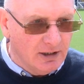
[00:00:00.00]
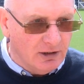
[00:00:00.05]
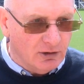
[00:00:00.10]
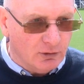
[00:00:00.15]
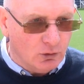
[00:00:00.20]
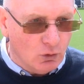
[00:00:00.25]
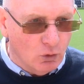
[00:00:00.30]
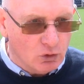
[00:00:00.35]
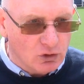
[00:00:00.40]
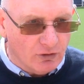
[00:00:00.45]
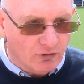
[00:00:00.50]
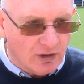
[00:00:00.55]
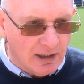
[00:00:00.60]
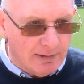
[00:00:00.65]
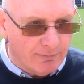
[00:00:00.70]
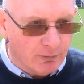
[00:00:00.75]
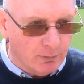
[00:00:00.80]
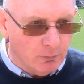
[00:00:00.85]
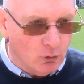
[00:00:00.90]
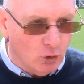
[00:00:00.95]
our goals have
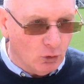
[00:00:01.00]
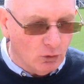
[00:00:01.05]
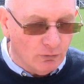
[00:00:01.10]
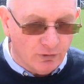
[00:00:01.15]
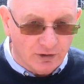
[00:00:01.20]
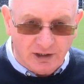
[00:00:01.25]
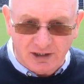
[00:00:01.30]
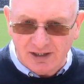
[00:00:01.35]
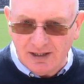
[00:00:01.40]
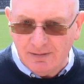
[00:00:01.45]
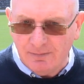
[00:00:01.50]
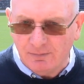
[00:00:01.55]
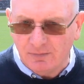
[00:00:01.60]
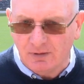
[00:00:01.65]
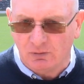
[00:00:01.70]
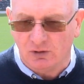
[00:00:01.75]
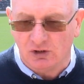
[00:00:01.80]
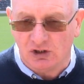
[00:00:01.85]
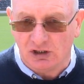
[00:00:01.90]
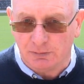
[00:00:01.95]
came from all over the team,
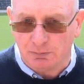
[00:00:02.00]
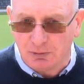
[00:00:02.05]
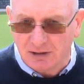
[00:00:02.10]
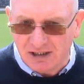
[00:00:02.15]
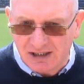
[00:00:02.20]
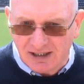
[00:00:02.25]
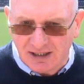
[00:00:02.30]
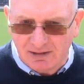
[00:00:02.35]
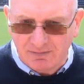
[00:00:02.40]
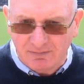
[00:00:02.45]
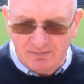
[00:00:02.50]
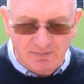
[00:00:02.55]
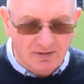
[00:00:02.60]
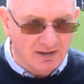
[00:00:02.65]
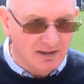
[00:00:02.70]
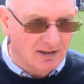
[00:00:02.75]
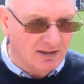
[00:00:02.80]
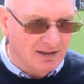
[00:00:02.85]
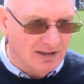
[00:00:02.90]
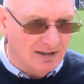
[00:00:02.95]
which is pleasing.
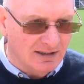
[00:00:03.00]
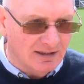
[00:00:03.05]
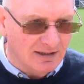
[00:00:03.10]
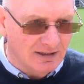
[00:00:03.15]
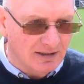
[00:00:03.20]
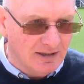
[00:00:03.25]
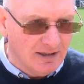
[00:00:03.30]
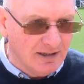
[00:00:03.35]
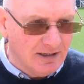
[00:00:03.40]
Uh,